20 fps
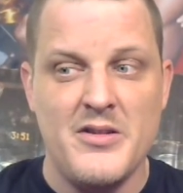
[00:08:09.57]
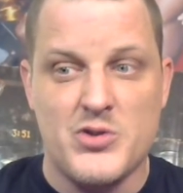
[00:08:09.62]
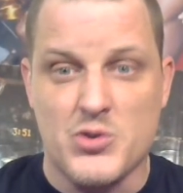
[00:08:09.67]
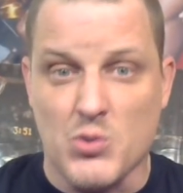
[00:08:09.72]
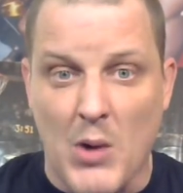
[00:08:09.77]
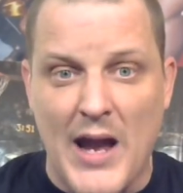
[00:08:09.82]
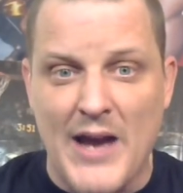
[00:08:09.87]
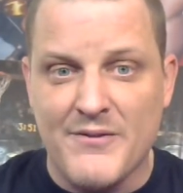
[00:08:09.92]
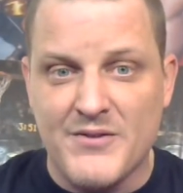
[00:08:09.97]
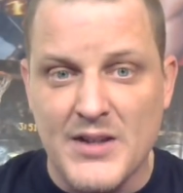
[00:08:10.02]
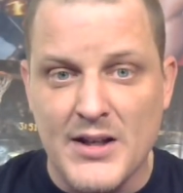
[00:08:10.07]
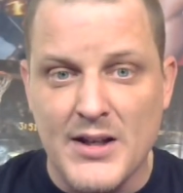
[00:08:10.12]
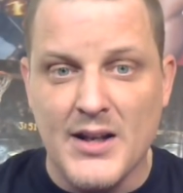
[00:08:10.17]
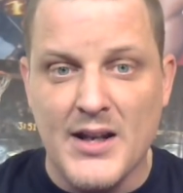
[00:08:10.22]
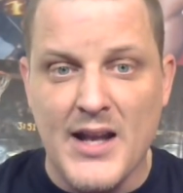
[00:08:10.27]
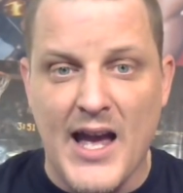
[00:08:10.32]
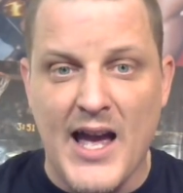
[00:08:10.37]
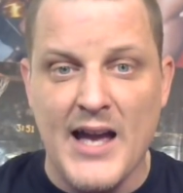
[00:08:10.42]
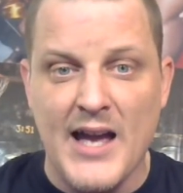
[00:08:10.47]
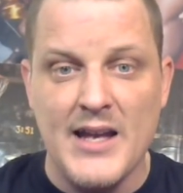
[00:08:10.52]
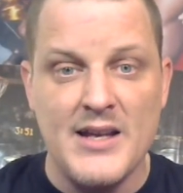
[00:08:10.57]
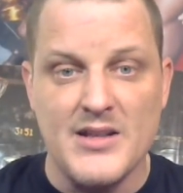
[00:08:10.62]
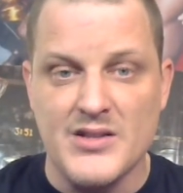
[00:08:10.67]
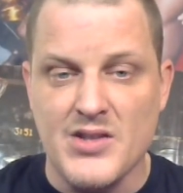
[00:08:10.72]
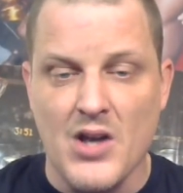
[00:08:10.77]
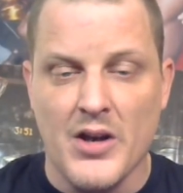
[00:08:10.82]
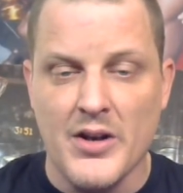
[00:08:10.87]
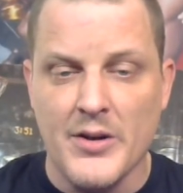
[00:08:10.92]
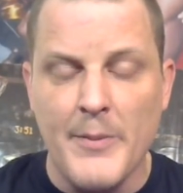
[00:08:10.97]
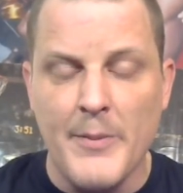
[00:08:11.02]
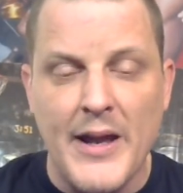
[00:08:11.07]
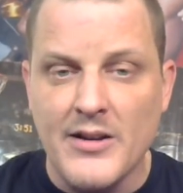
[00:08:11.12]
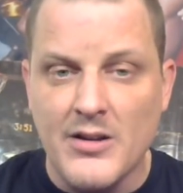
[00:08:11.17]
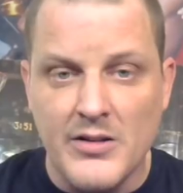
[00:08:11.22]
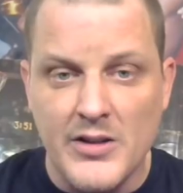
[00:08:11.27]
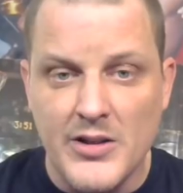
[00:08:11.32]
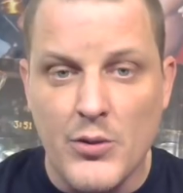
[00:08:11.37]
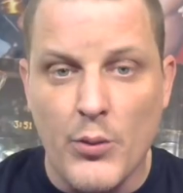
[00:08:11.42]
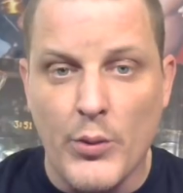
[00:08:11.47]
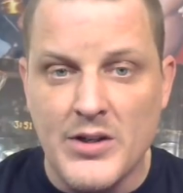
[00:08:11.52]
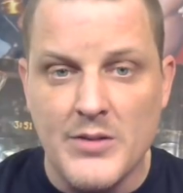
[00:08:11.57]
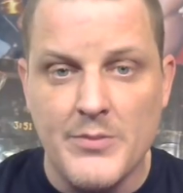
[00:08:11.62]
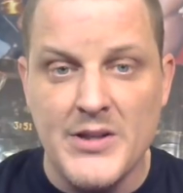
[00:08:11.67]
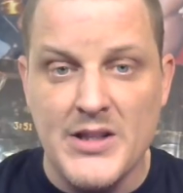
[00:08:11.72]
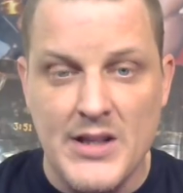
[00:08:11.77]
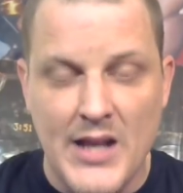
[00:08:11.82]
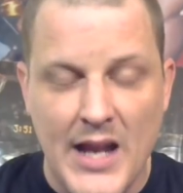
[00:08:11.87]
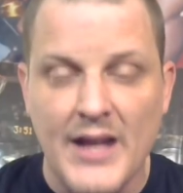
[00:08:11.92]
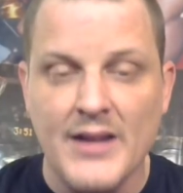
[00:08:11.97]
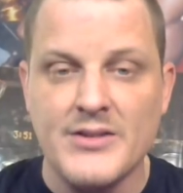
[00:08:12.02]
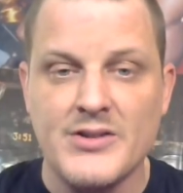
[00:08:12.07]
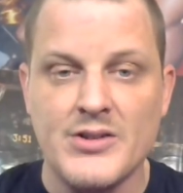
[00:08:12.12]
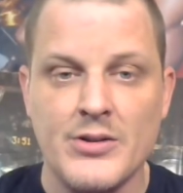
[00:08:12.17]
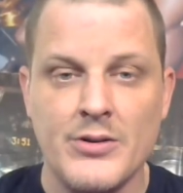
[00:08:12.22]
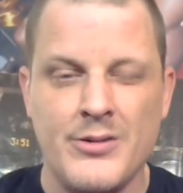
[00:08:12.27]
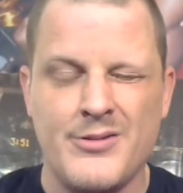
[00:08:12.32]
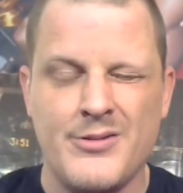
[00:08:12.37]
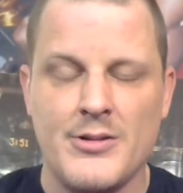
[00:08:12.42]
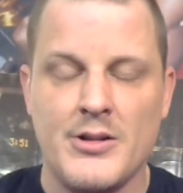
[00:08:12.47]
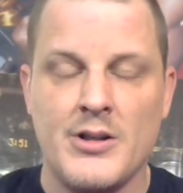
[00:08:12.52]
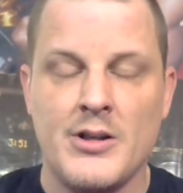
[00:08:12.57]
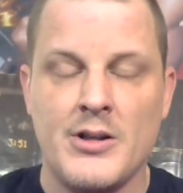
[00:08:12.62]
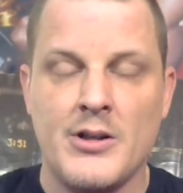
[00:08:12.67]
drafting a guy is automatically going to be the answer?